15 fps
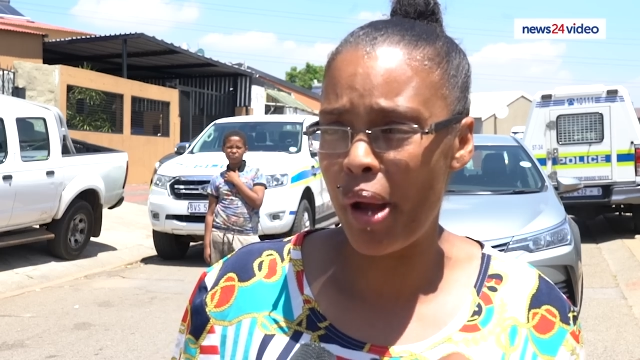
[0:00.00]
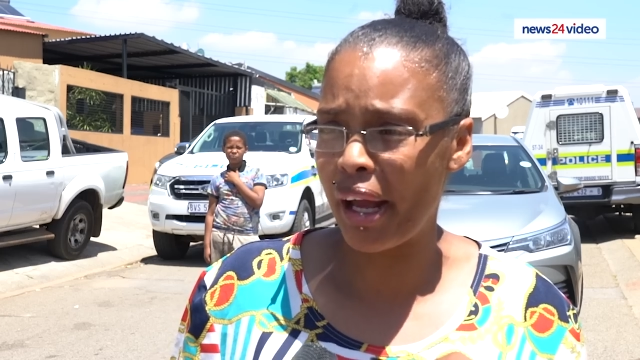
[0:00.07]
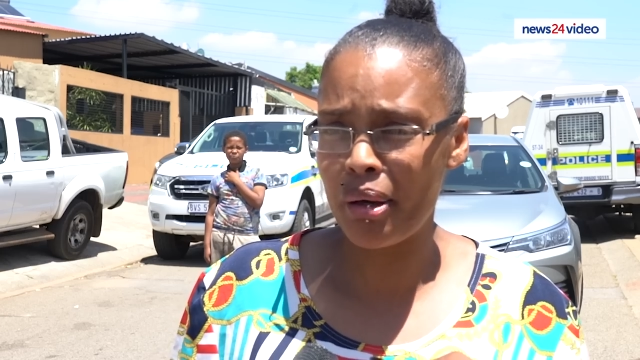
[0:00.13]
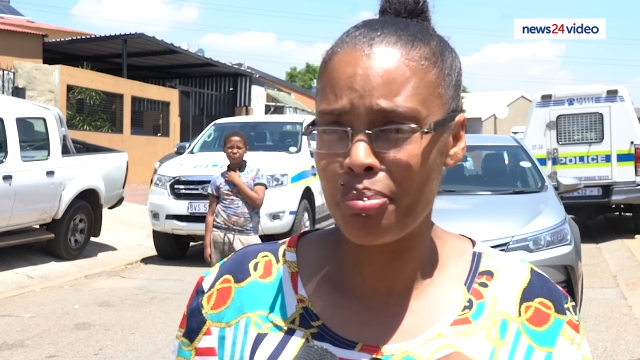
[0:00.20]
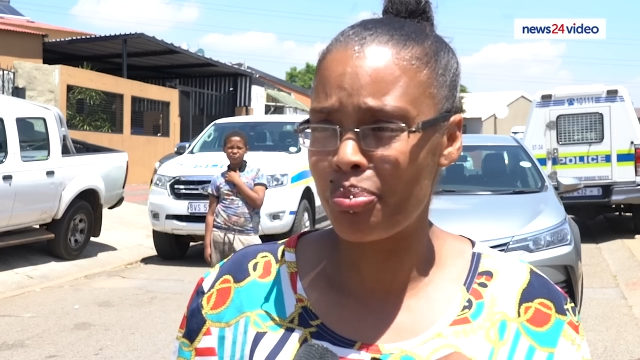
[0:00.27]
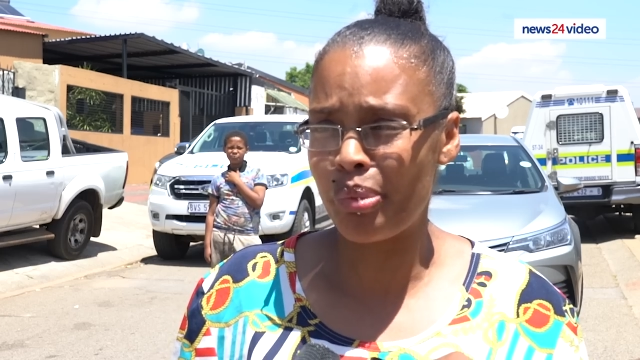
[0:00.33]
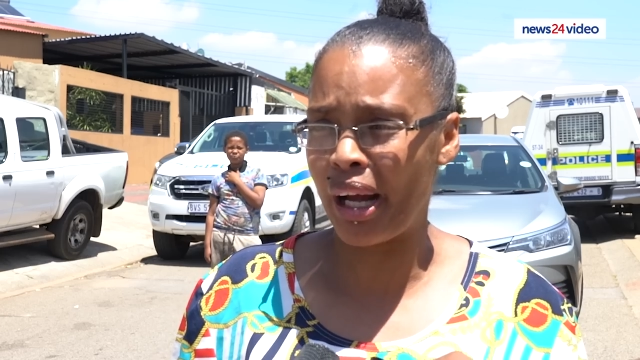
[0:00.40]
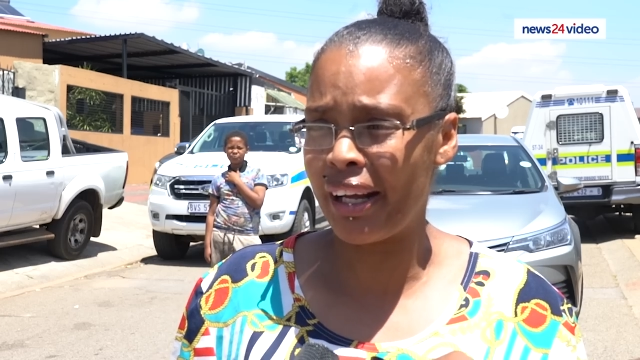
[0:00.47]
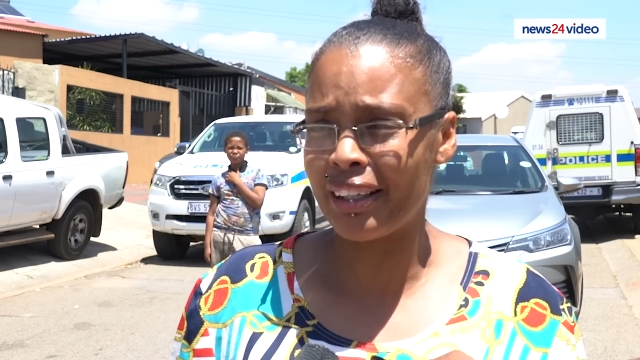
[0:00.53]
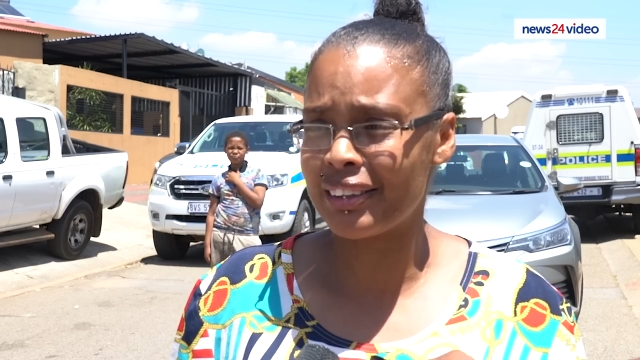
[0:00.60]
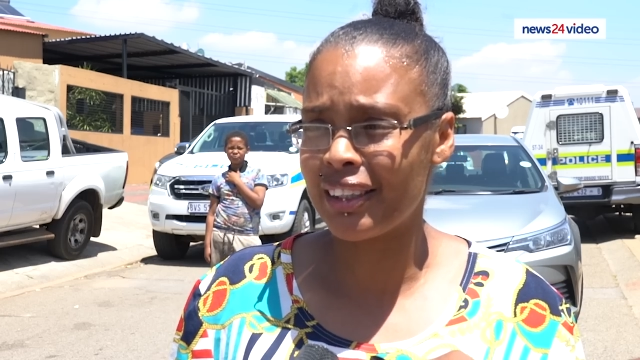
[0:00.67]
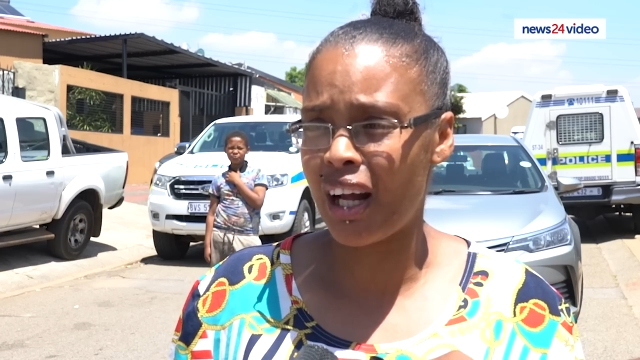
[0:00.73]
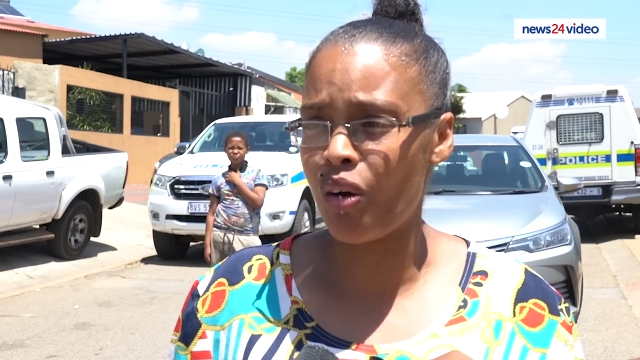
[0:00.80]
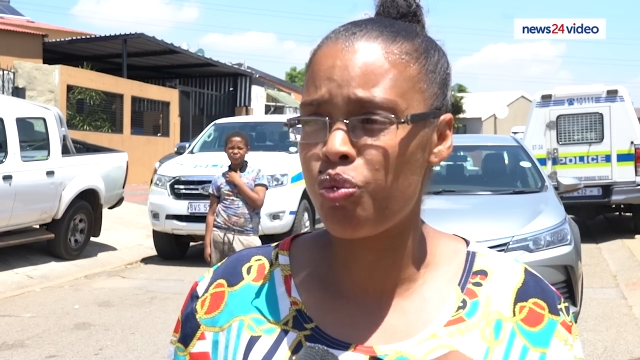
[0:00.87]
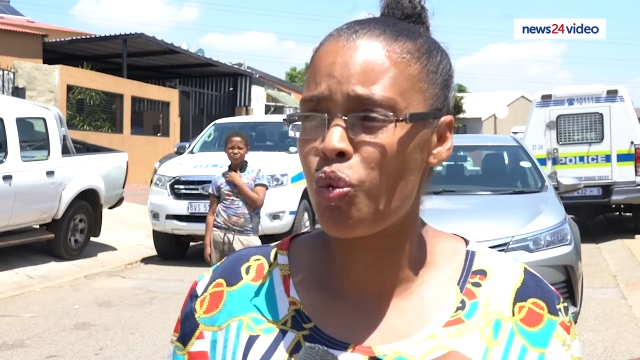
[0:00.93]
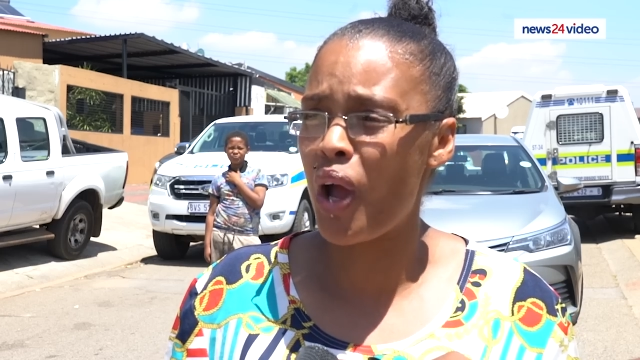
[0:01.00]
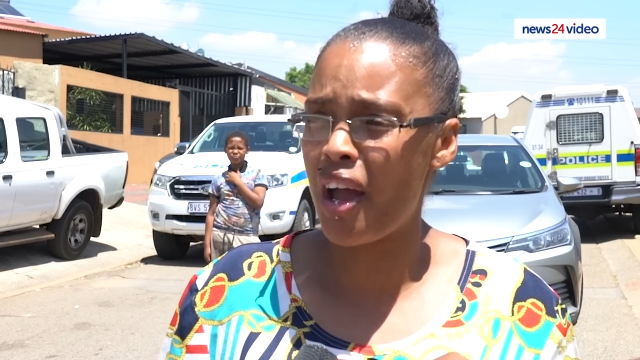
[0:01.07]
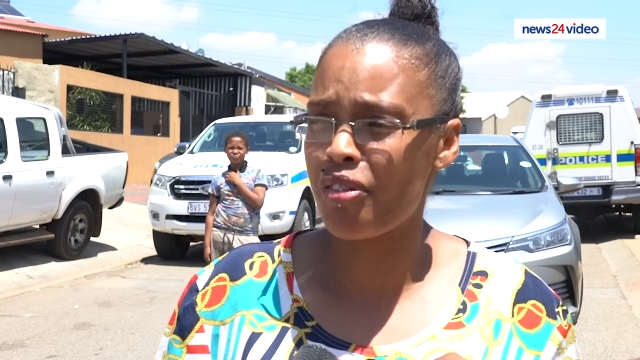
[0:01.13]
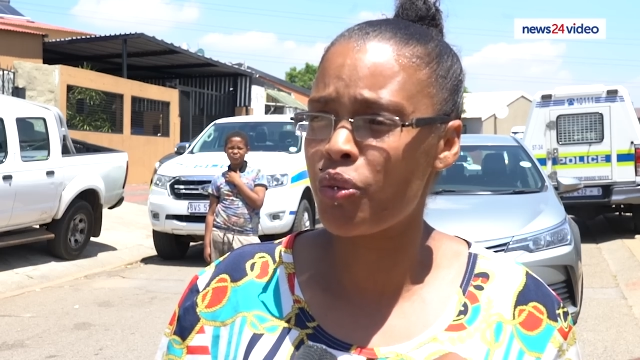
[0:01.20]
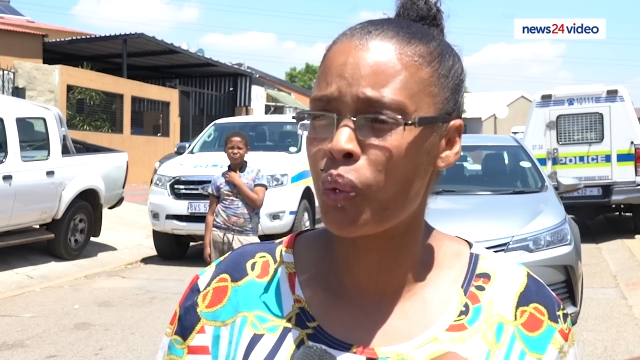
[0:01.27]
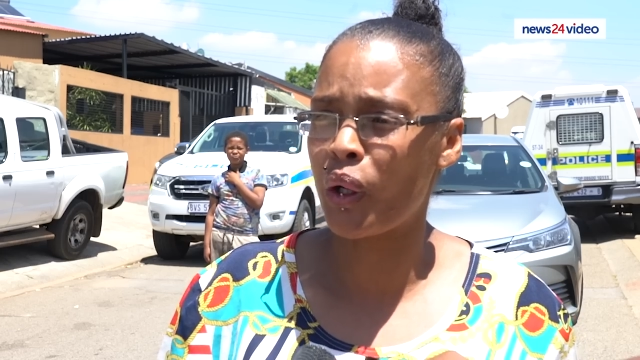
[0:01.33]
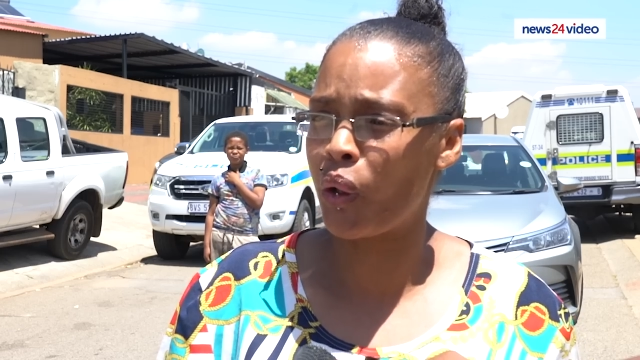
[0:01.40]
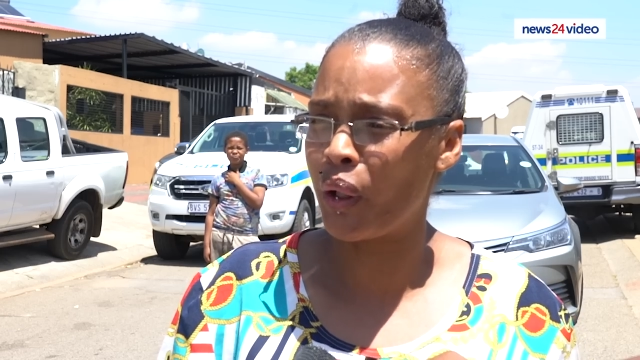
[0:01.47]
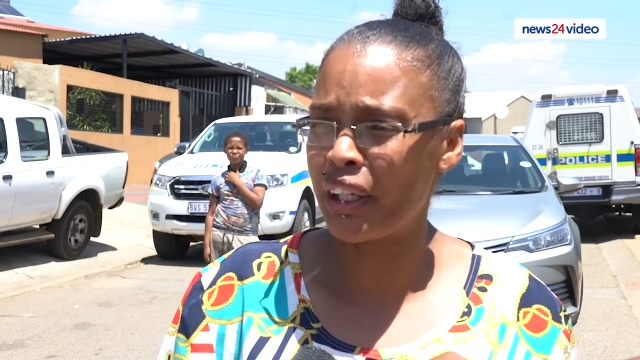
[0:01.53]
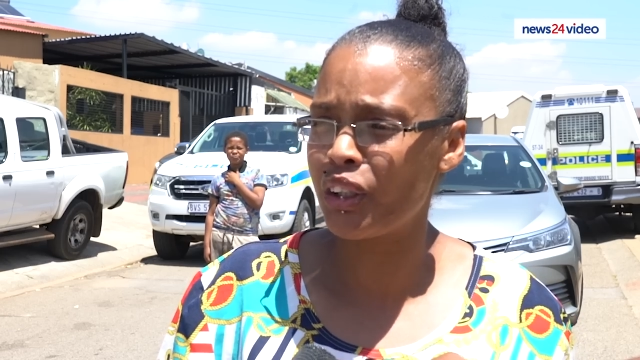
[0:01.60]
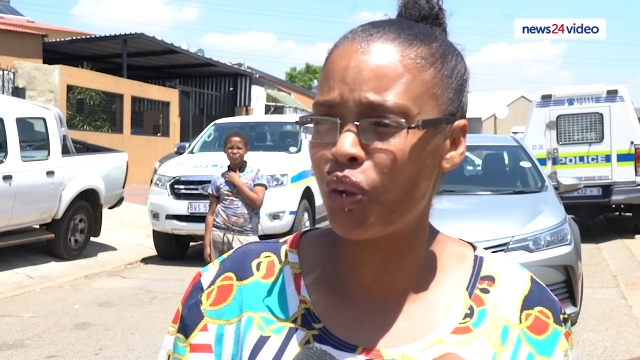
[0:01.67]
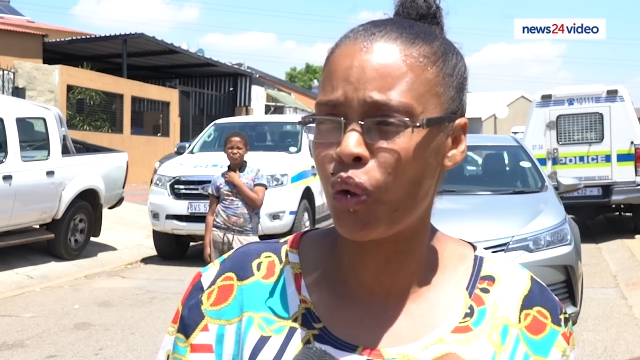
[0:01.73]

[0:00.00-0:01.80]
back by herself. We have to go and